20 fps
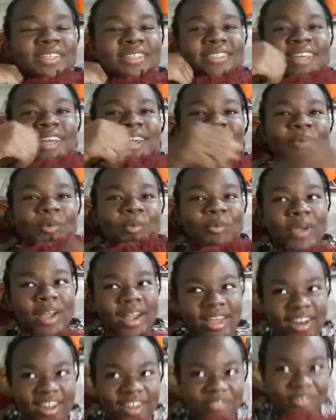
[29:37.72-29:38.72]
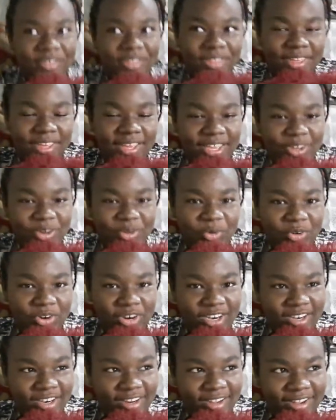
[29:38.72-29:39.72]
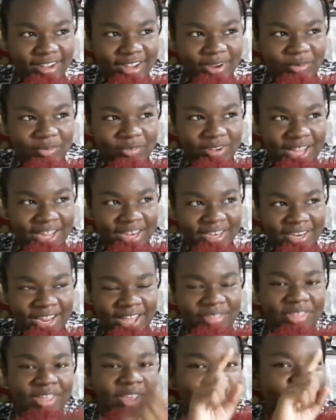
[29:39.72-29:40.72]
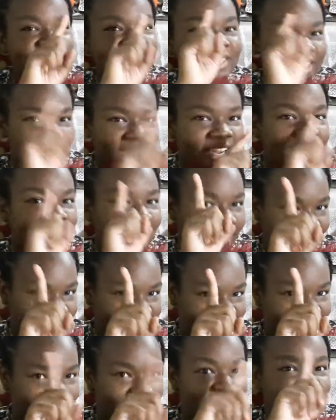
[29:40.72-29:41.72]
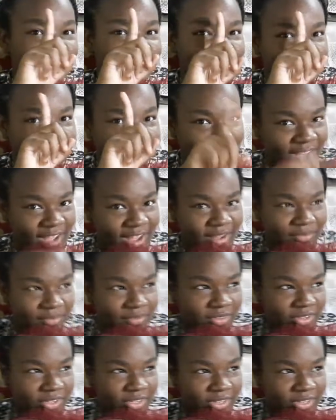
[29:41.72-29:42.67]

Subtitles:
time we had everything in order, and I think it was the year after, the Christmas after.